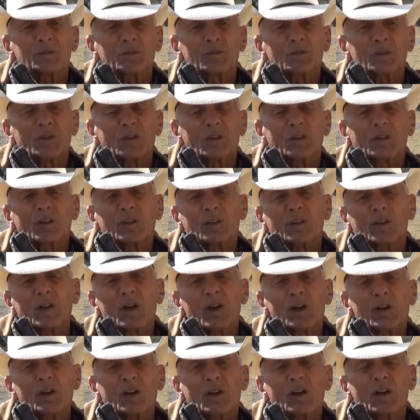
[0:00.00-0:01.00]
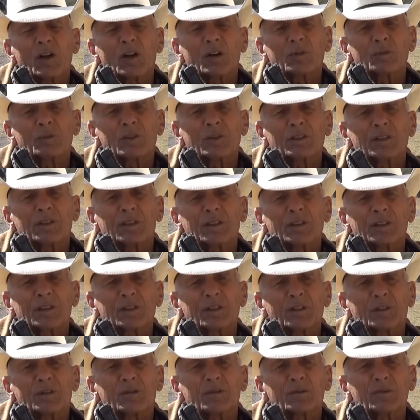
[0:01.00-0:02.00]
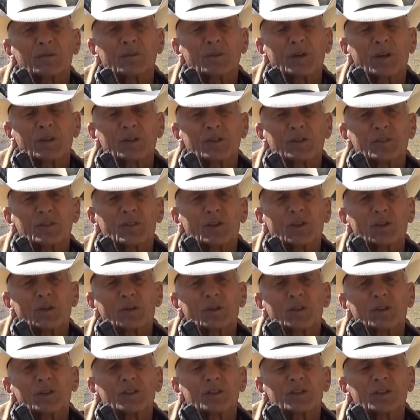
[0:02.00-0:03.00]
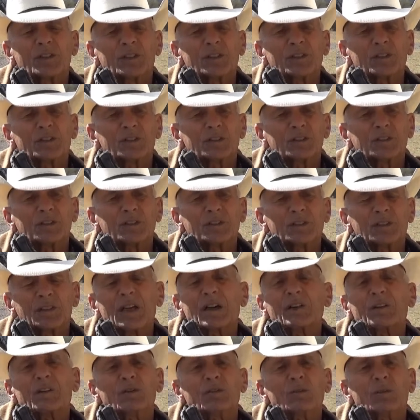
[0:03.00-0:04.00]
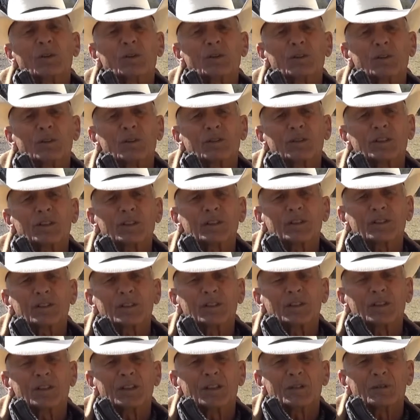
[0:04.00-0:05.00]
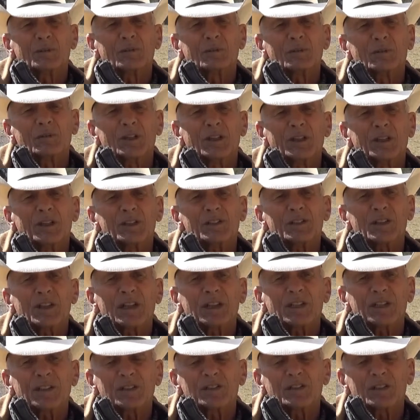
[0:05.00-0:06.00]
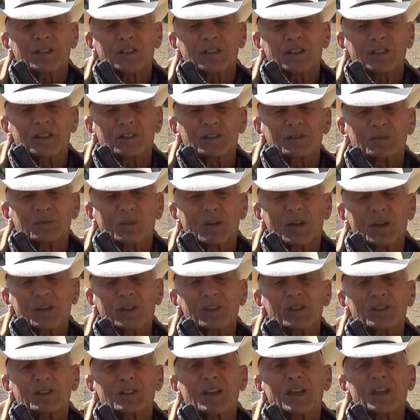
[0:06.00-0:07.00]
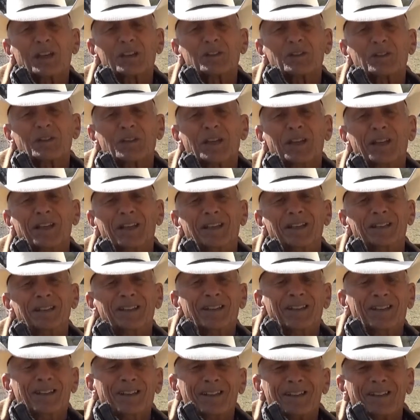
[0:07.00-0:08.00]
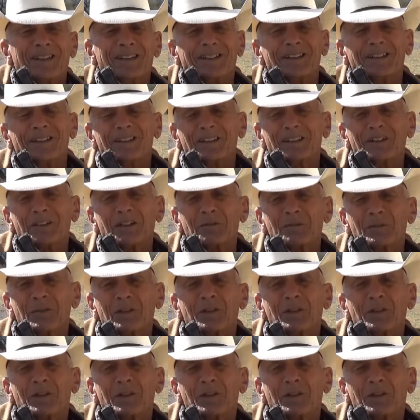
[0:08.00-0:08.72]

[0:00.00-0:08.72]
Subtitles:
long gone, but the brother Joe is down in Rodeo, and he's in his 80s, I guess. All these guys are getting a little bit